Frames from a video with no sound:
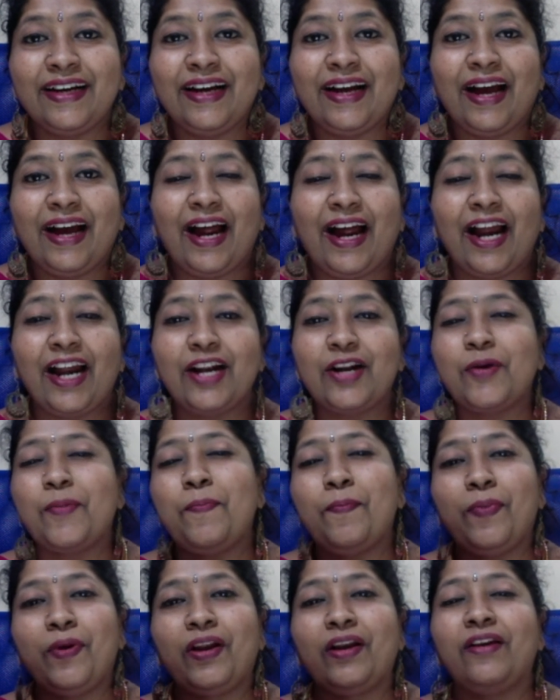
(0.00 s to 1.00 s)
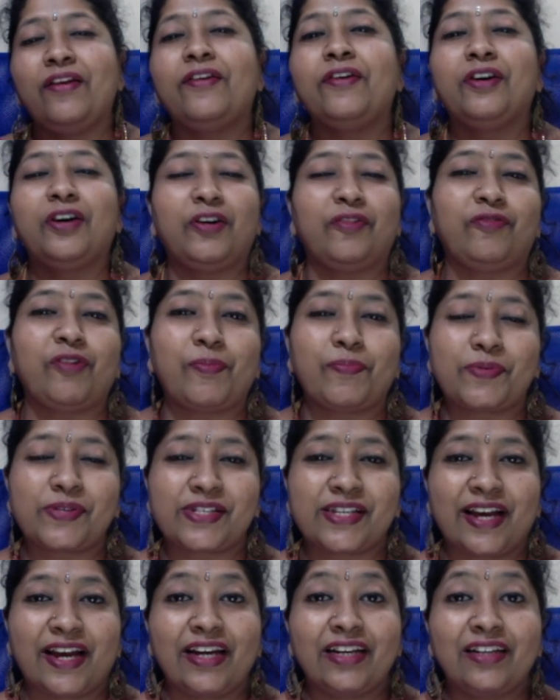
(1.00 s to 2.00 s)
and build a
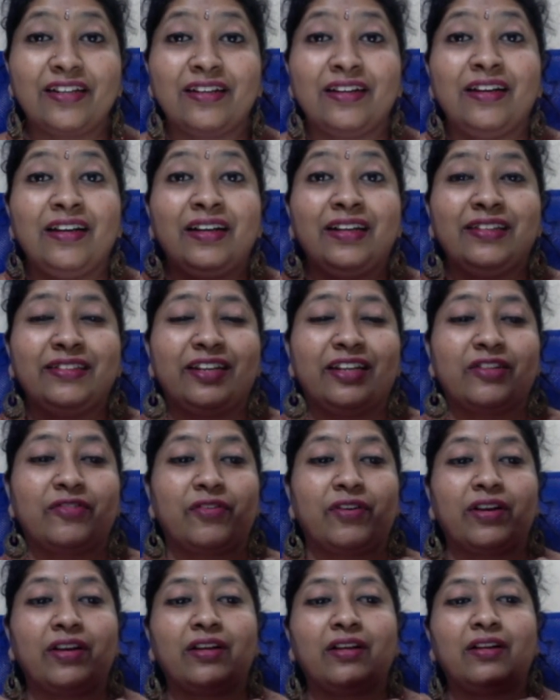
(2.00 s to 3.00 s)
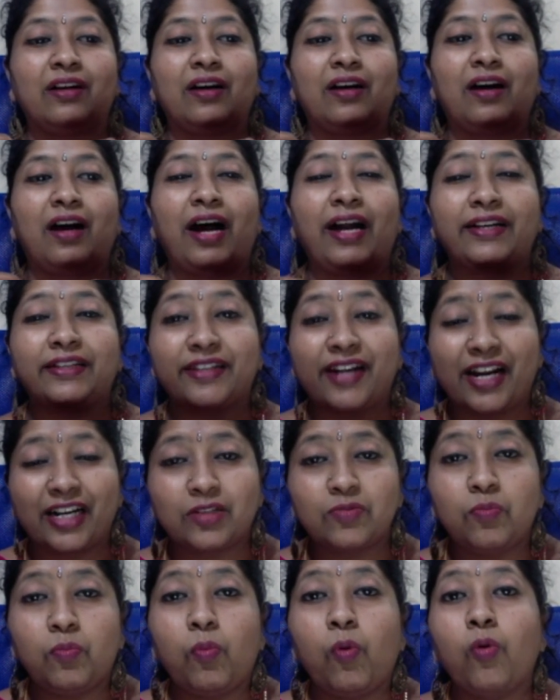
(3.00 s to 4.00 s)
website that will attract
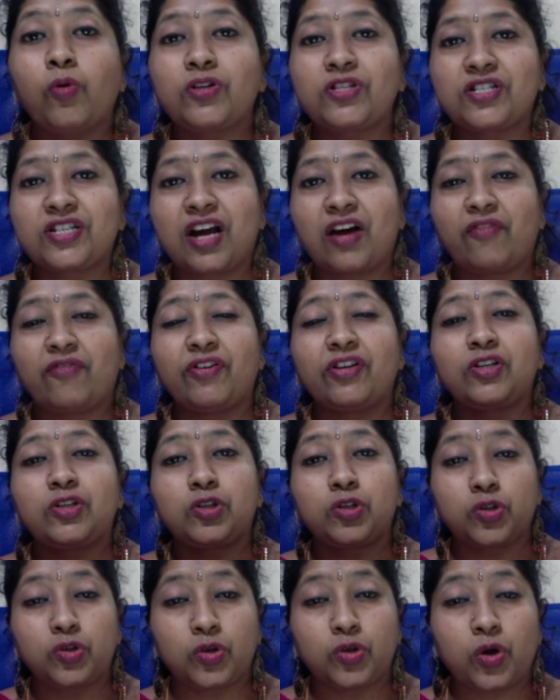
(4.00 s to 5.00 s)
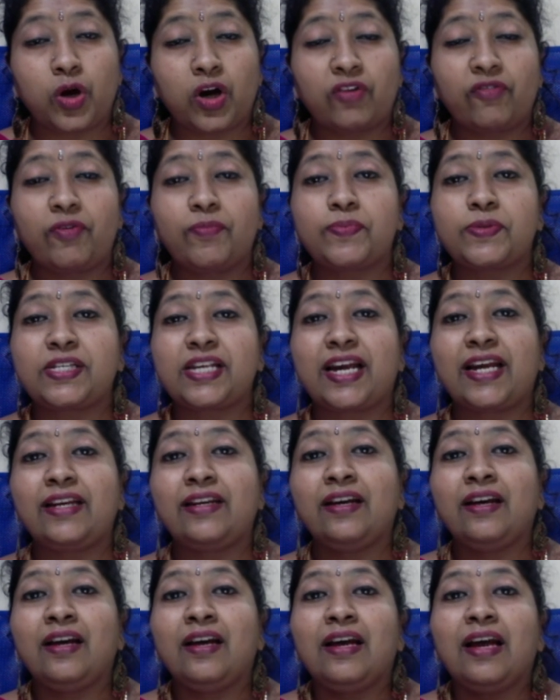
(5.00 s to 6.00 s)
more traffic to your website
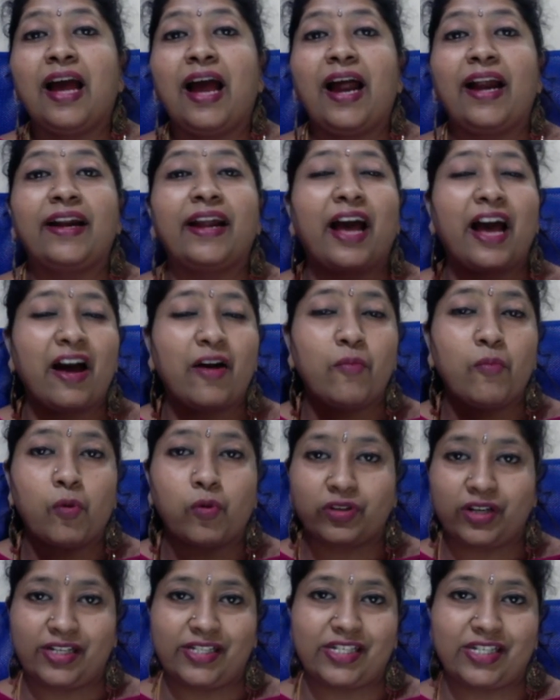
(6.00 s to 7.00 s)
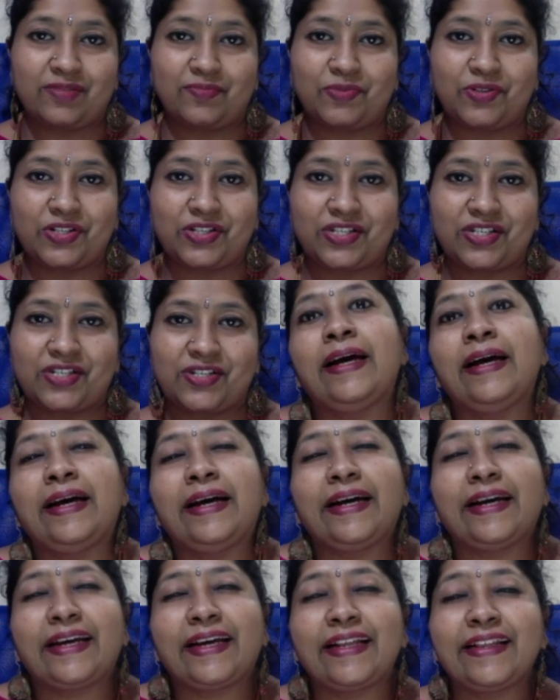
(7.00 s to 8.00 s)
and have more customers.
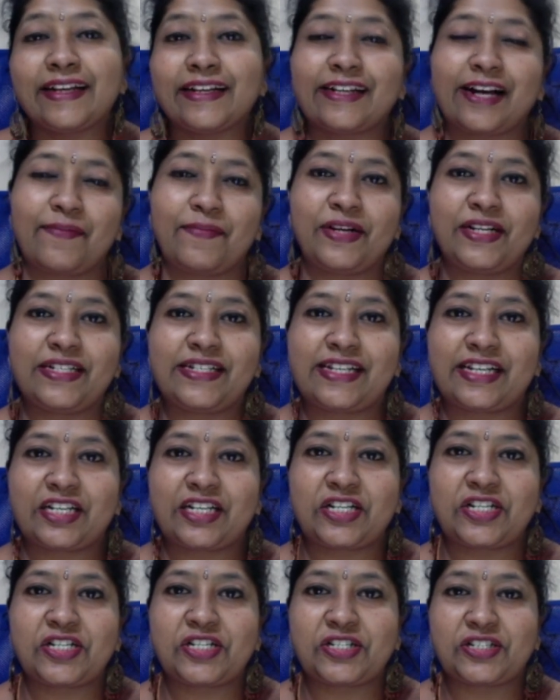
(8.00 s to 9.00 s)
In the comment section,